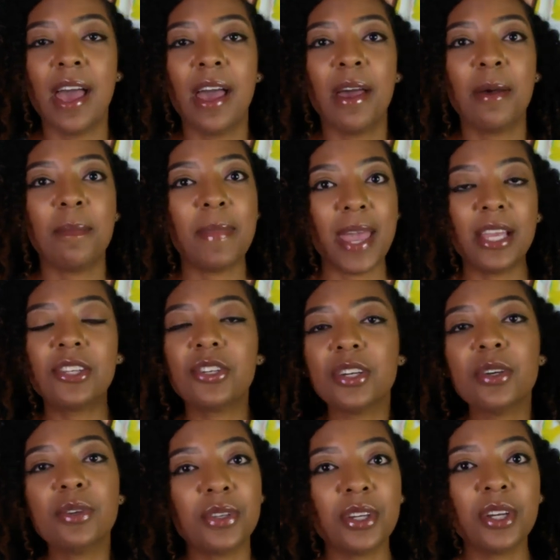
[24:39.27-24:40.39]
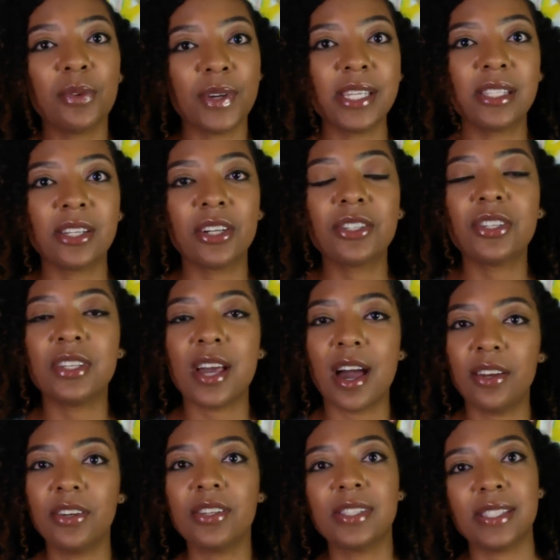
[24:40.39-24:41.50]
Make sure you do your research and
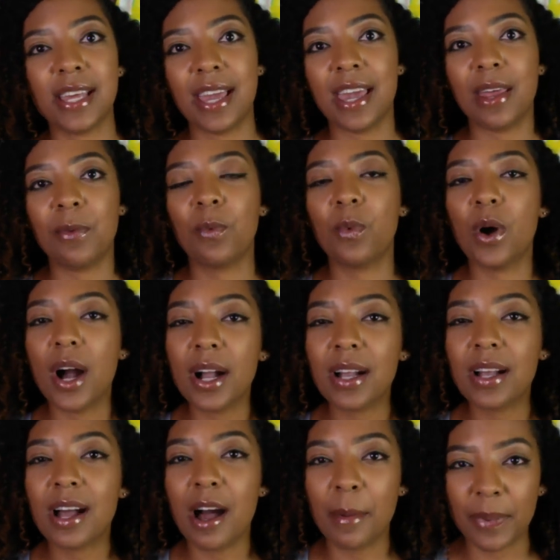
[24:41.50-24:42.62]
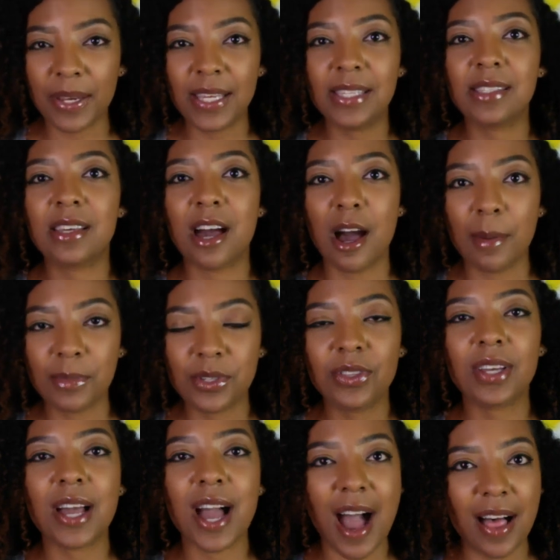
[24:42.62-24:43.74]
understand what companies come to the
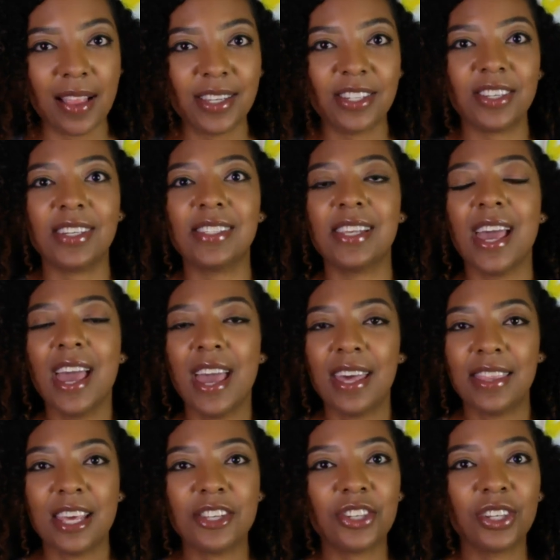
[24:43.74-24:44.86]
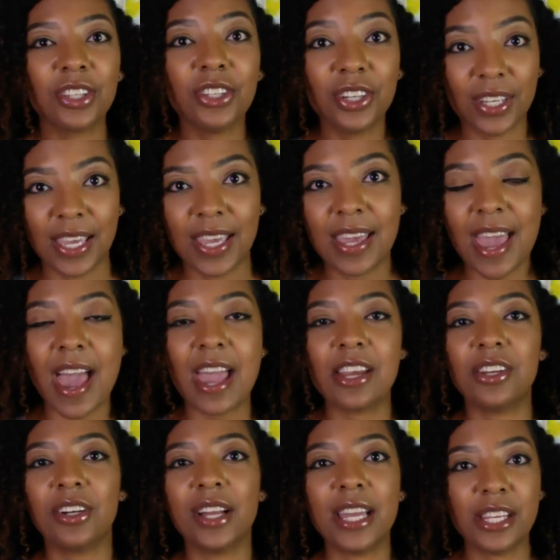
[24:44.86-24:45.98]
colleges that you're looking at and
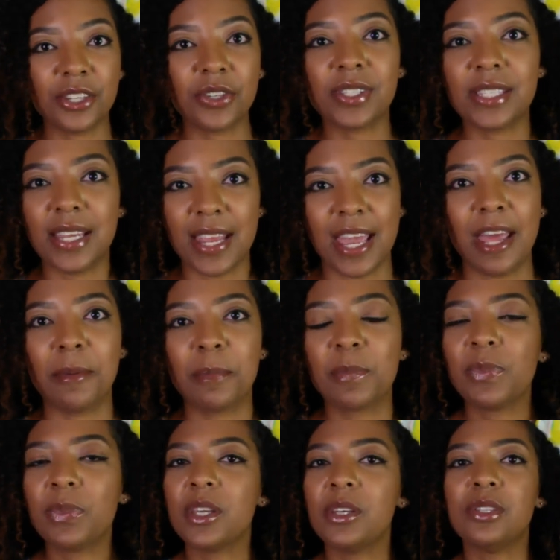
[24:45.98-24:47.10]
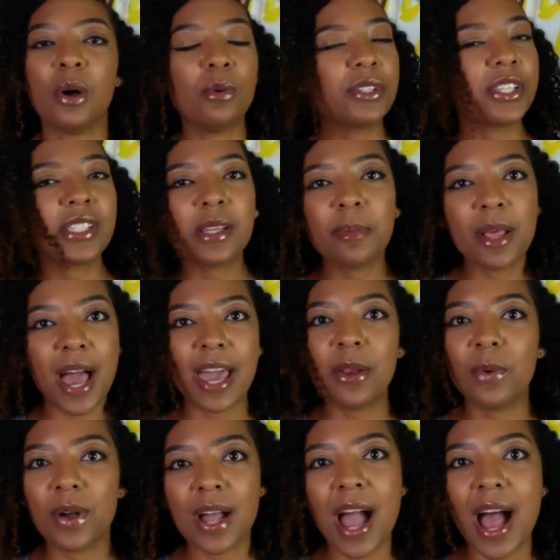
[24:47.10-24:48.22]
you're interested in. Don't just apply
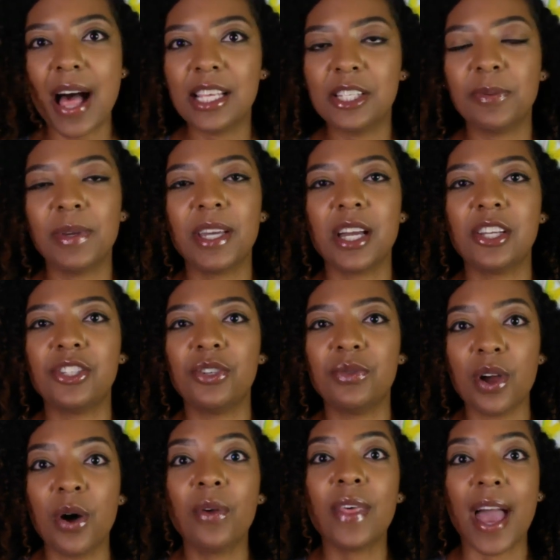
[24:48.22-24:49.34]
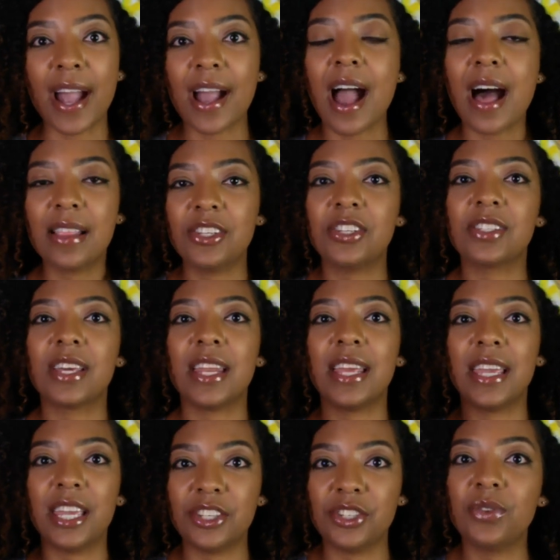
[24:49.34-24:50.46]
to a college because you know that college is going to
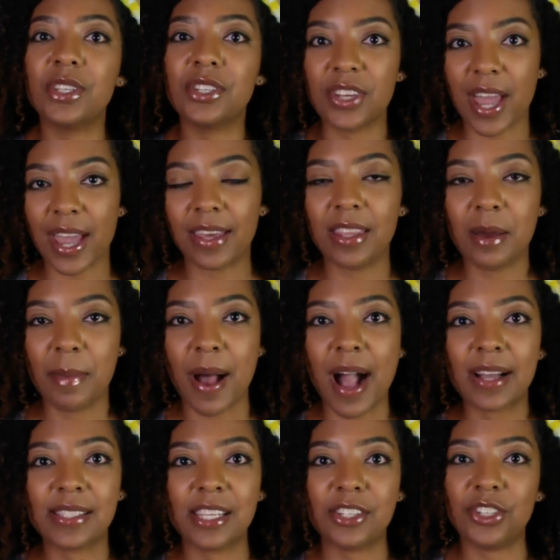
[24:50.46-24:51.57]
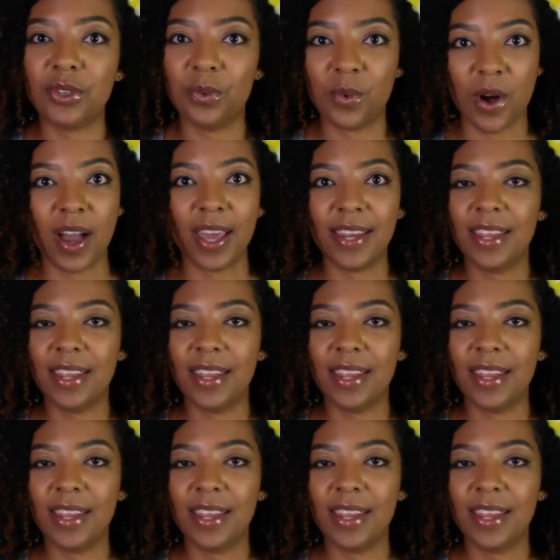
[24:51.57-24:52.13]
get you the check in the box that you want.